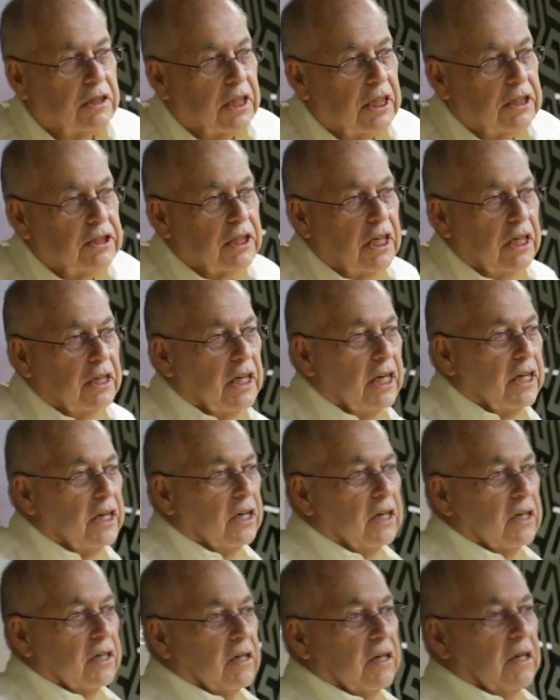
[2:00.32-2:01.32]
And they say they're
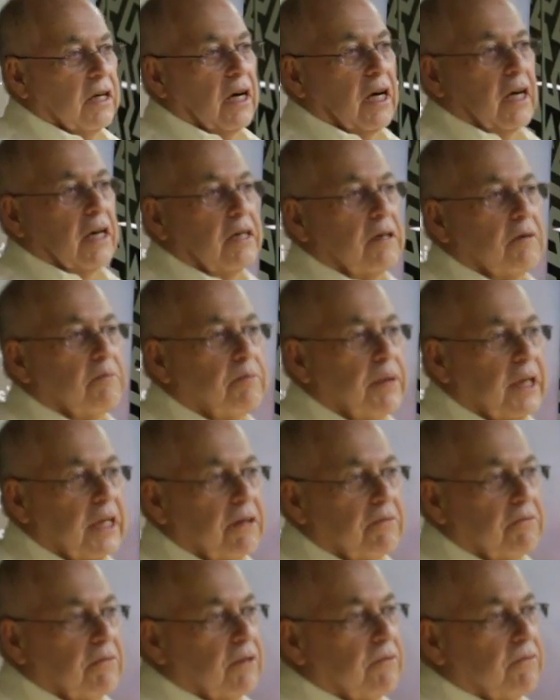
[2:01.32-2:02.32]
going to
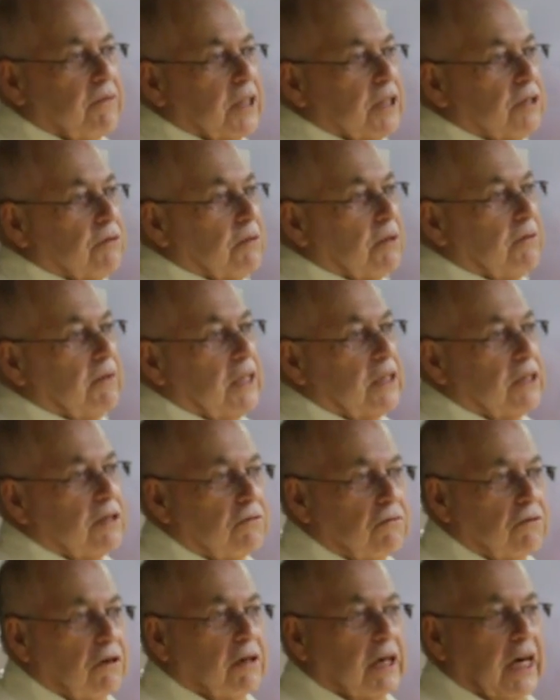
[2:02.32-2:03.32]
compete with this. Well, that's
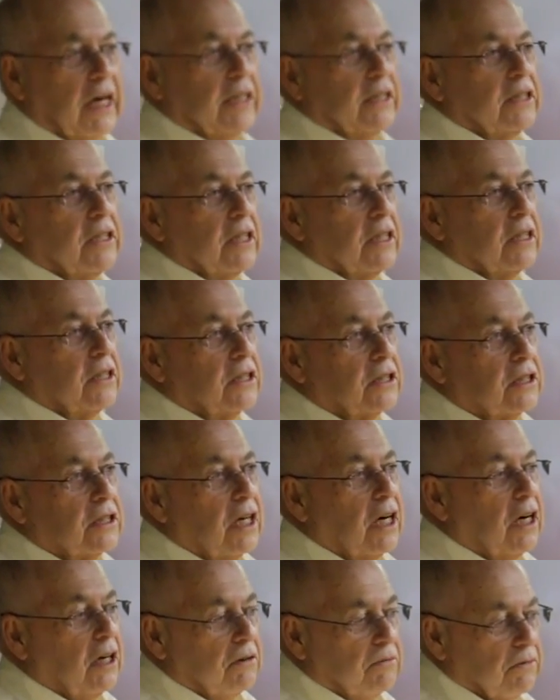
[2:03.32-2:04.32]
a wrong idea to
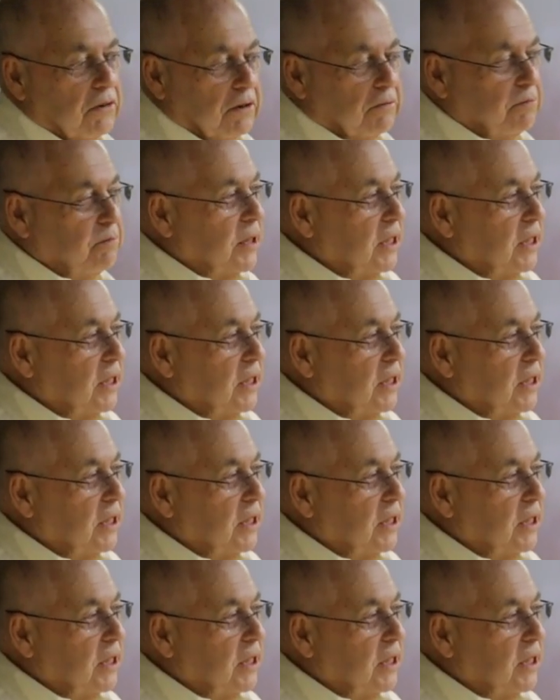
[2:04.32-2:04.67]
start with.